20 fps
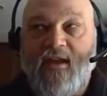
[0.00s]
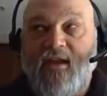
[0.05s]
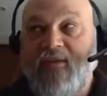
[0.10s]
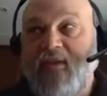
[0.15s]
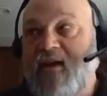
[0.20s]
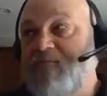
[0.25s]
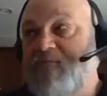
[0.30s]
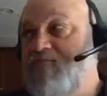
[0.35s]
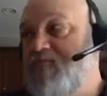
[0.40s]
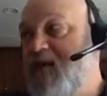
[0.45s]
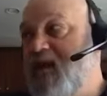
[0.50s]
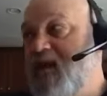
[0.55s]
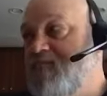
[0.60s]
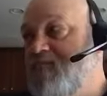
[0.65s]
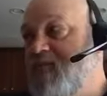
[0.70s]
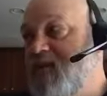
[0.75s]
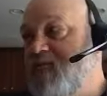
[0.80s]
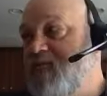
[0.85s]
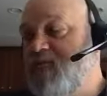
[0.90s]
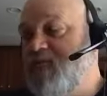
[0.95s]
and that may
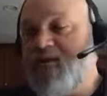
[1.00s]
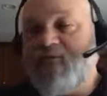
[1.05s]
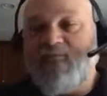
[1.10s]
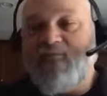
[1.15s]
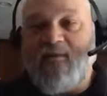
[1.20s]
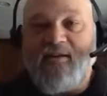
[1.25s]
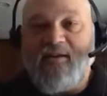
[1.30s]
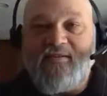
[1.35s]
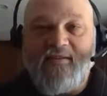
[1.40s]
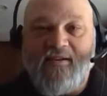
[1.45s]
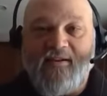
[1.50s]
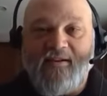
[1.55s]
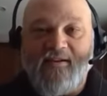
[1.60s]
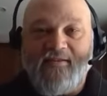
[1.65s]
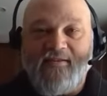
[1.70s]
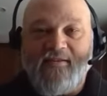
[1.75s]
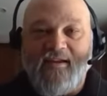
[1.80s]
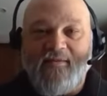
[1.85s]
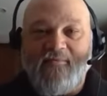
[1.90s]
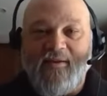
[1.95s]
be one of my
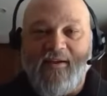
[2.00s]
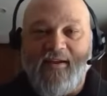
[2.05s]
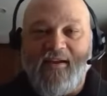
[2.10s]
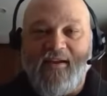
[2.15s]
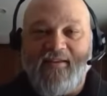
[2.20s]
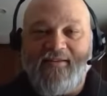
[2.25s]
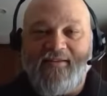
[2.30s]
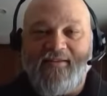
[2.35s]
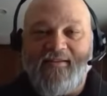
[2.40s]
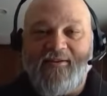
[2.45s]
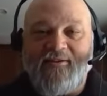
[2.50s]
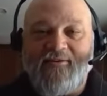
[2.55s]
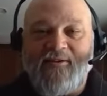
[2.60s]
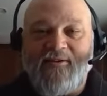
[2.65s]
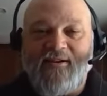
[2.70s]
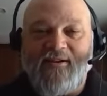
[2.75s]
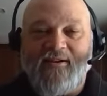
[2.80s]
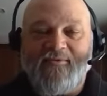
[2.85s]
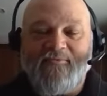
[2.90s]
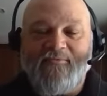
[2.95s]
sons coming in. So
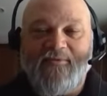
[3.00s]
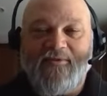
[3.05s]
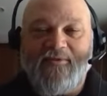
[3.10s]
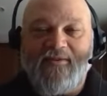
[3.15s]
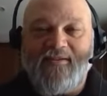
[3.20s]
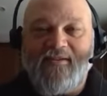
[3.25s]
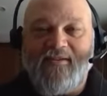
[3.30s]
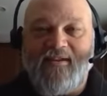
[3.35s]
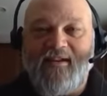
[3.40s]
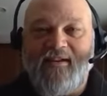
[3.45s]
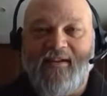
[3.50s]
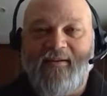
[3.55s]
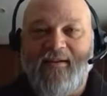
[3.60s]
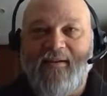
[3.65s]
uh, we'll see.